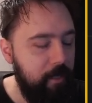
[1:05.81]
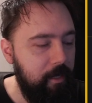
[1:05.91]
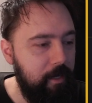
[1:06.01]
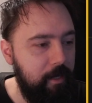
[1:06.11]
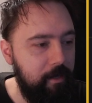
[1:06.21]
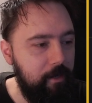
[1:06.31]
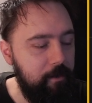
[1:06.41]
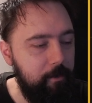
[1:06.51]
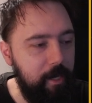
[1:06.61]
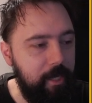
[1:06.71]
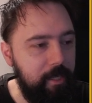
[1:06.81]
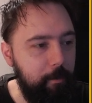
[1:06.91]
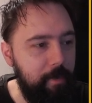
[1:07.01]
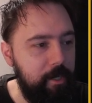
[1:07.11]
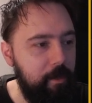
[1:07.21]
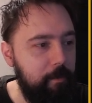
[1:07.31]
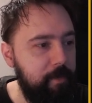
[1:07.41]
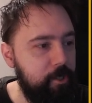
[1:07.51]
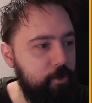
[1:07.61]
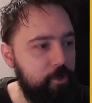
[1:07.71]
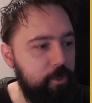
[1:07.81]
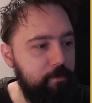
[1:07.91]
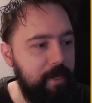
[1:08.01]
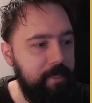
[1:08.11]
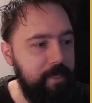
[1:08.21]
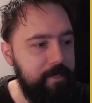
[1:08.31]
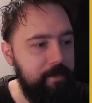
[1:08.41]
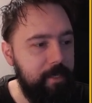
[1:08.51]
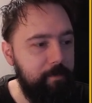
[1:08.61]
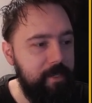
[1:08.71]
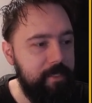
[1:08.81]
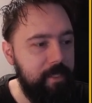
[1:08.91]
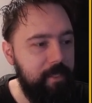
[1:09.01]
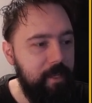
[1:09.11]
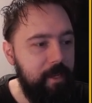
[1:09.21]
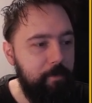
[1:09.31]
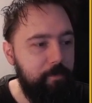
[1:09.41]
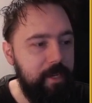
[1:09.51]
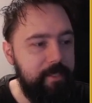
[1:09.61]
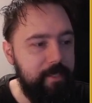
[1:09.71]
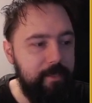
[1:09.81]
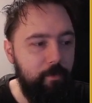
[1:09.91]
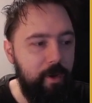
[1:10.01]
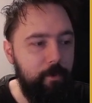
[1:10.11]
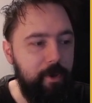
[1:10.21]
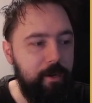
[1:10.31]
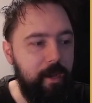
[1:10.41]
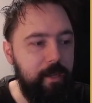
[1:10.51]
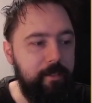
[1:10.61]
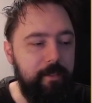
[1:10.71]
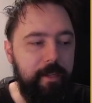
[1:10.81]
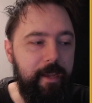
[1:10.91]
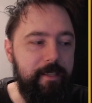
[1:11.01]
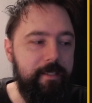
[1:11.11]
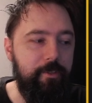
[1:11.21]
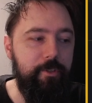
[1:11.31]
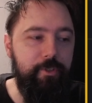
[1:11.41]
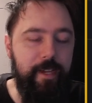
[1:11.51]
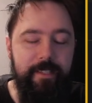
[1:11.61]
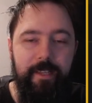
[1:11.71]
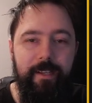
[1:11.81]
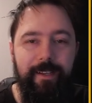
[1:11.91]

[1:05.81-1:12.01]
Uh, uh we are getting bearish cross on MACD, so that means that price one way or other has to retrace